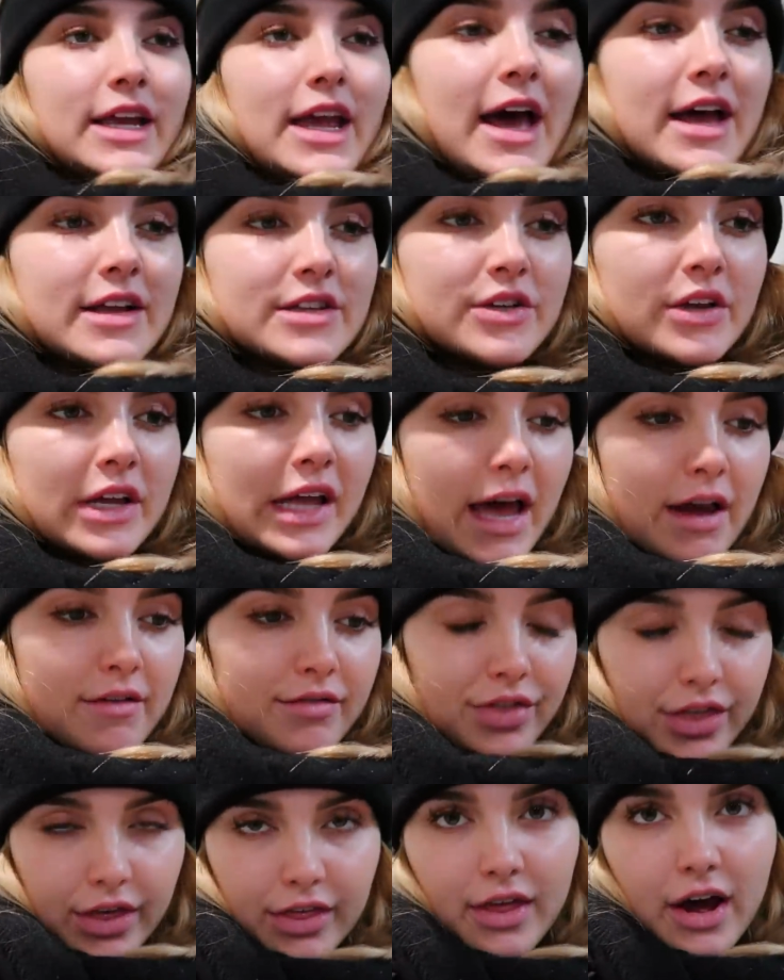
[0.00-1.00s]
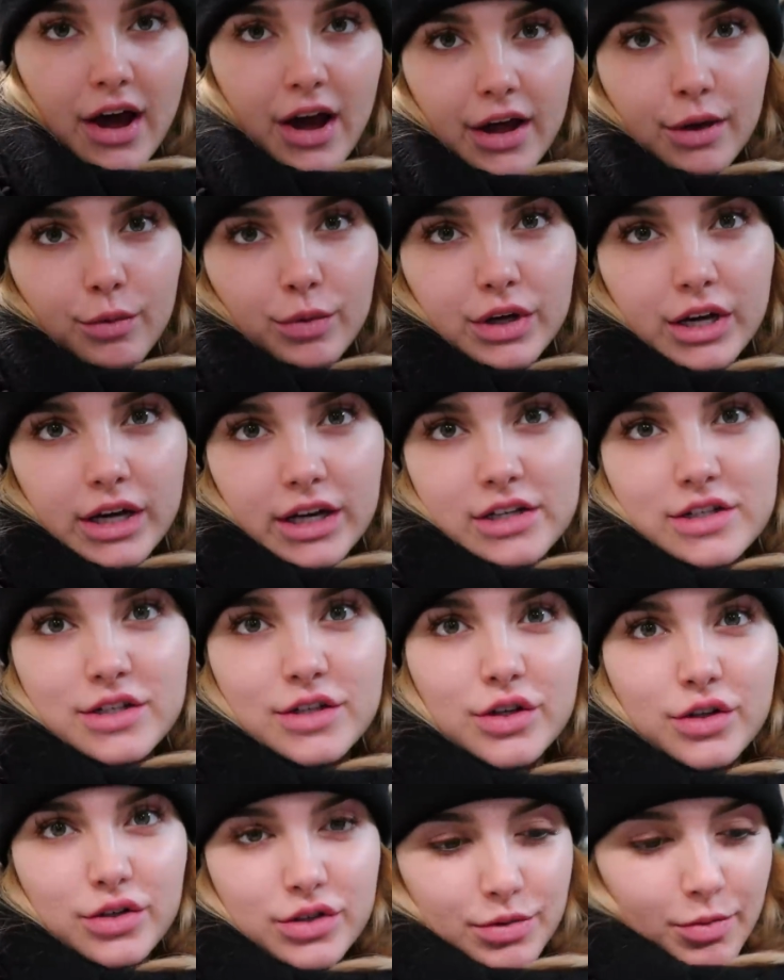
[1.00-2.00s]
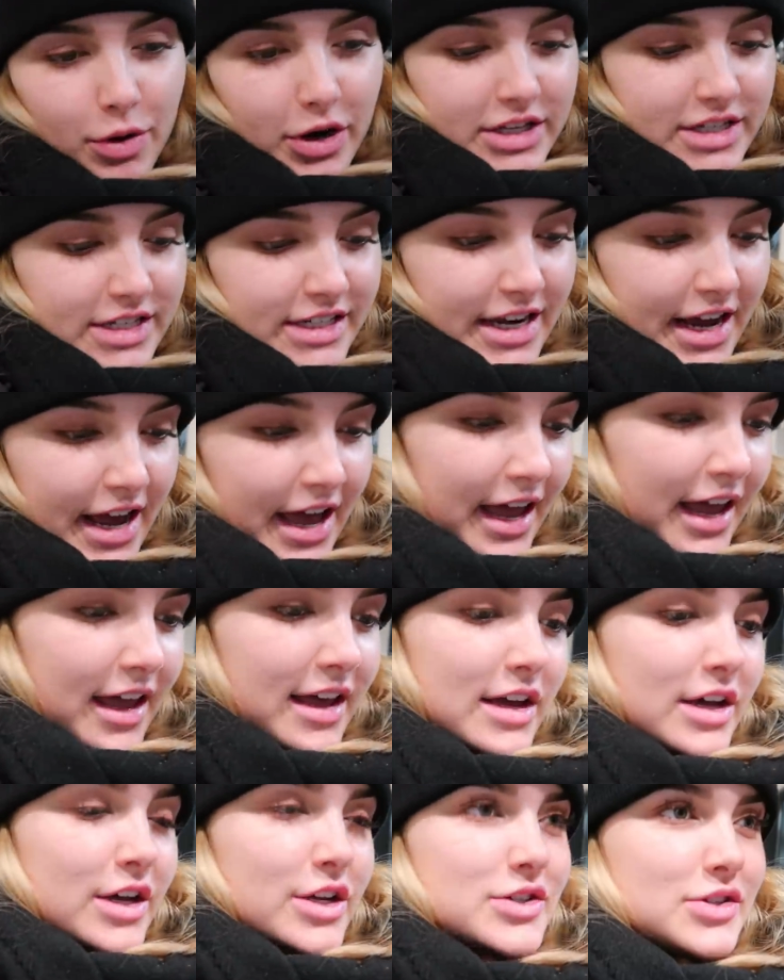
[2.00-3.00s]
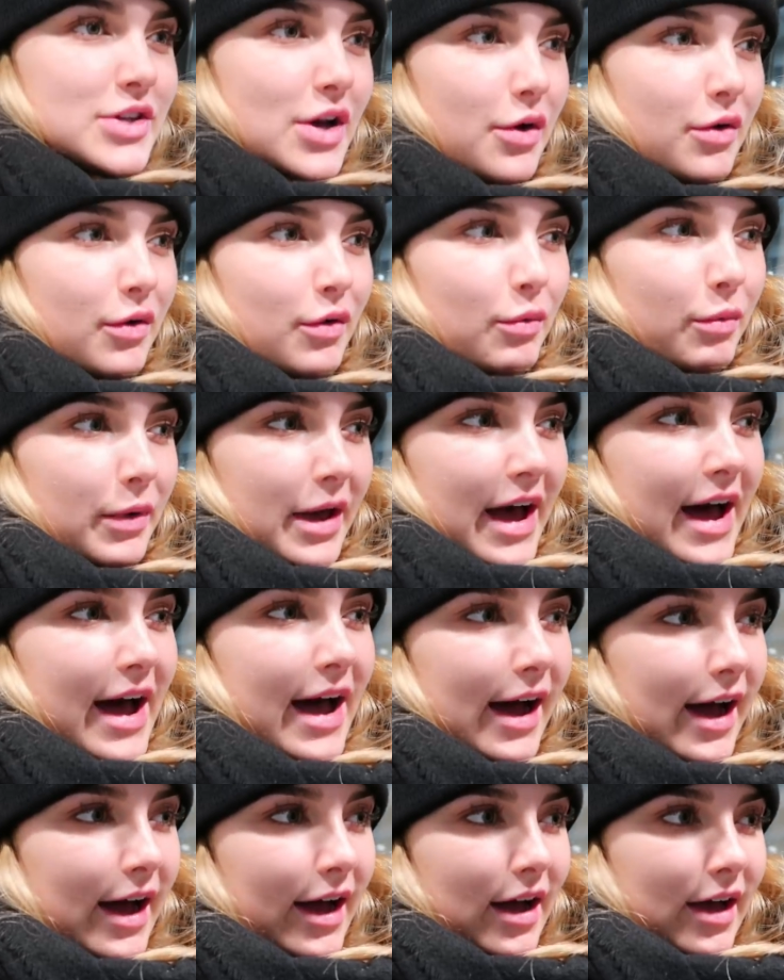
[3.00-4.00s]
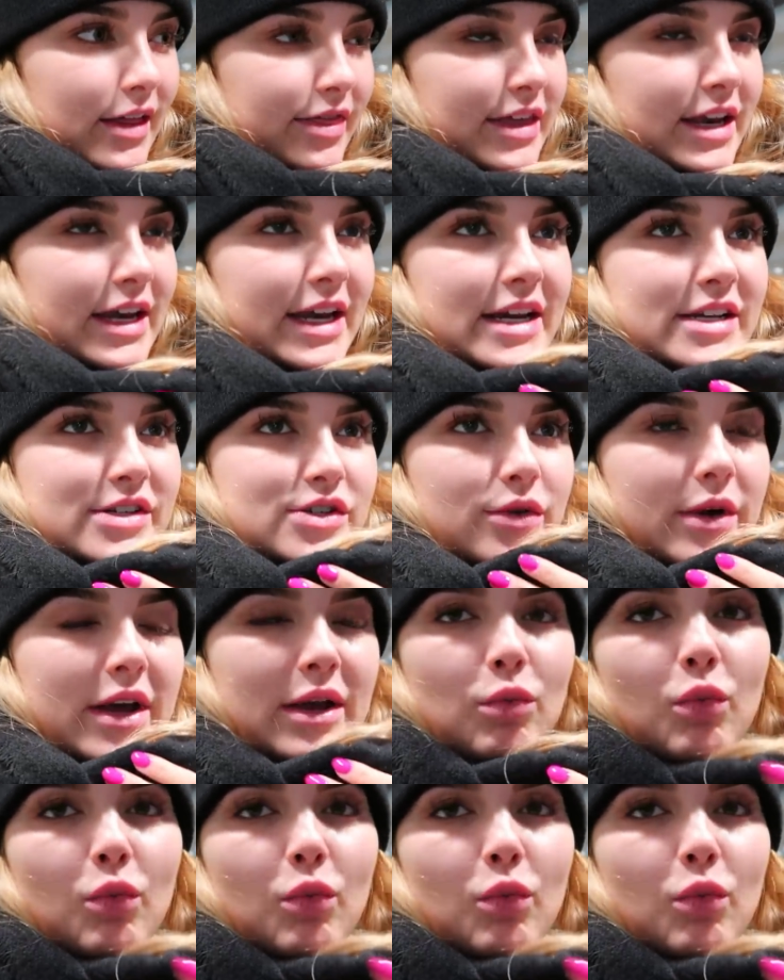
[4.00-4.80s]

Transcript: Yeah, doing everything that I would need to do tomorrow today. So we're at the Lidl